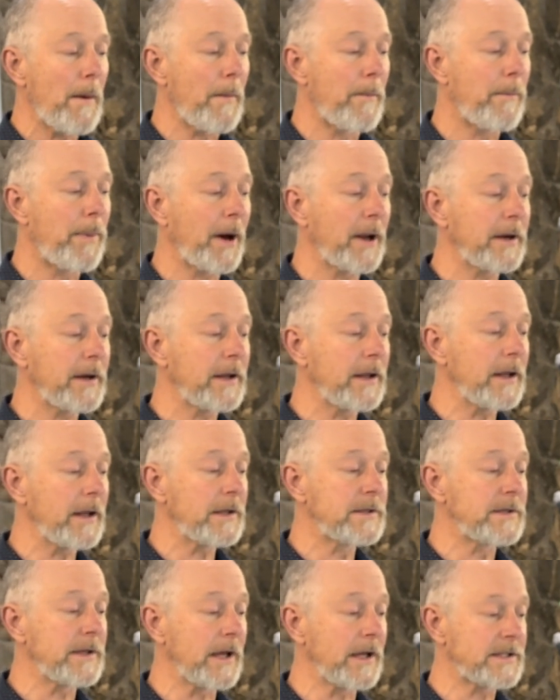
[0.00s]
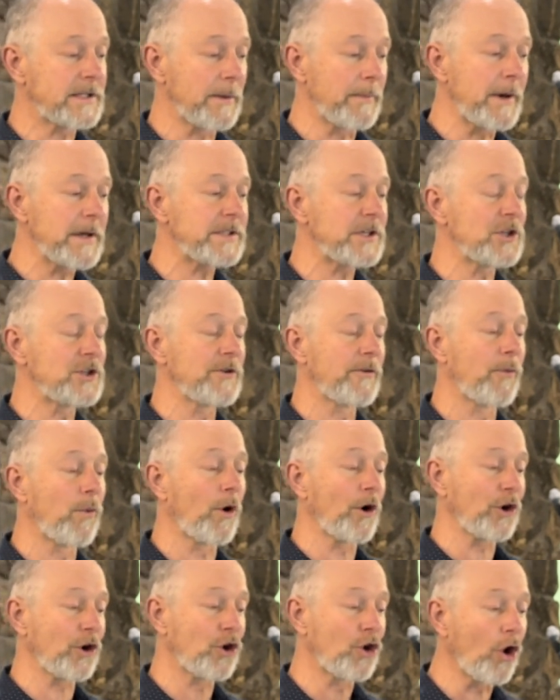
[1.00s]
But it's a message of
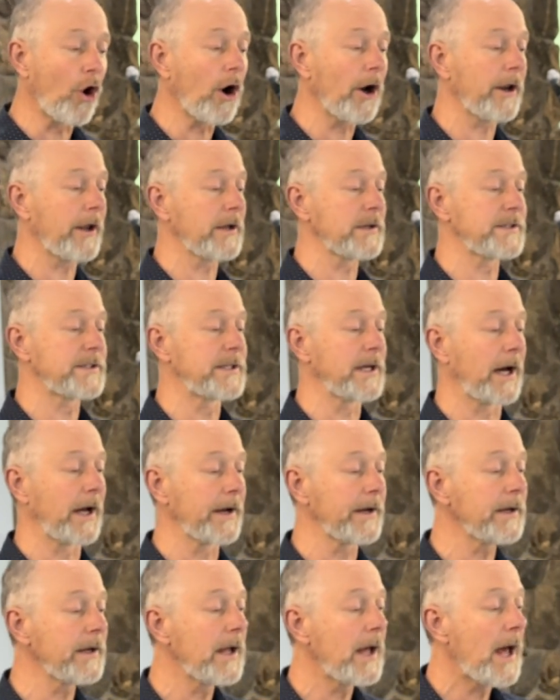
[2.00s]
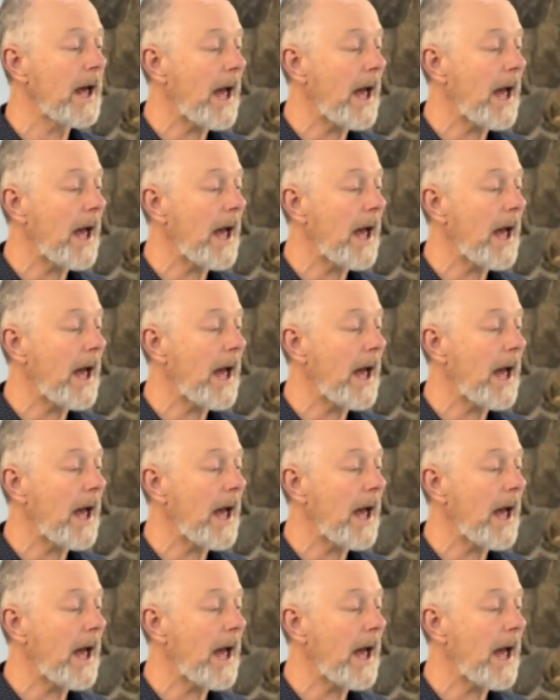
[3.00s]
what God has done.